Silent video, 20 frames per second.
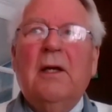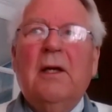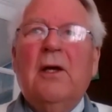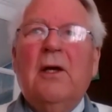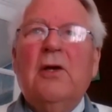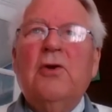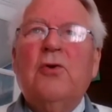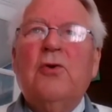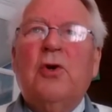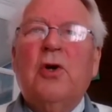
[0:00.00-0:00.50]

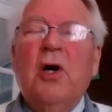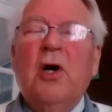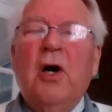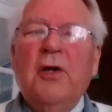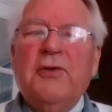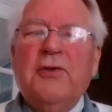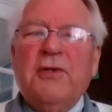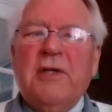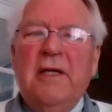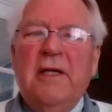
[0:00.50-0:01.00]
you
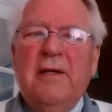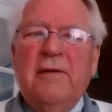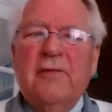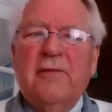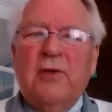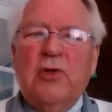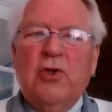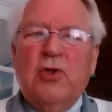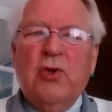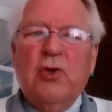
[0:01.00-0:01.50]
can't
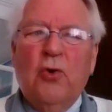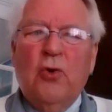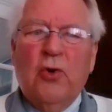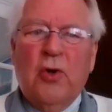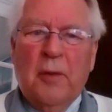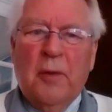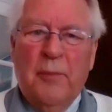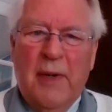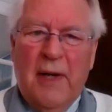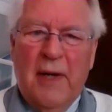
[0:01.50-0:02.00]
even
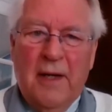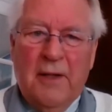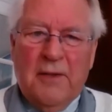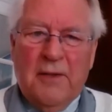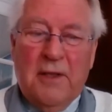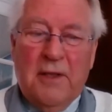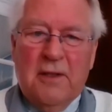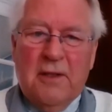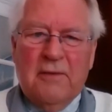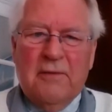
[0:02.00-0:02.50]
talk about
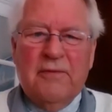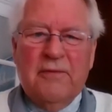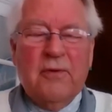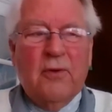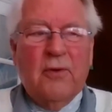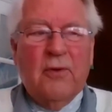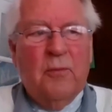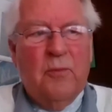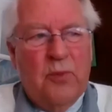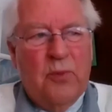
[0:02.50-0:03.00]
it
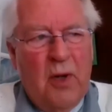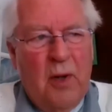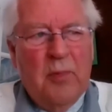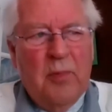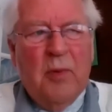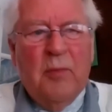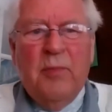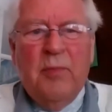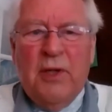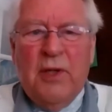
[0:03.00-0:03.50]
for
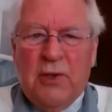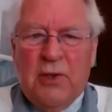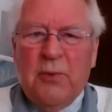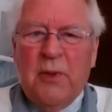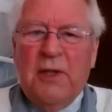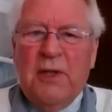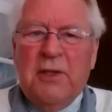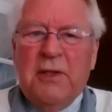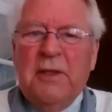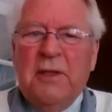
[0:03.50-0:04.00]
probably
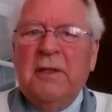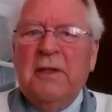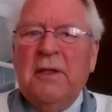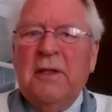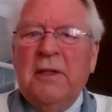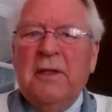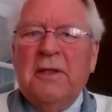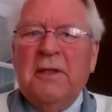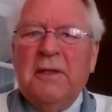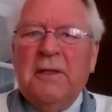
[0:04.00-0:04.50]
20
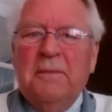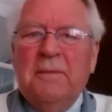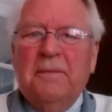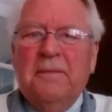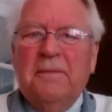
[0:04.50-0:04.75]
years.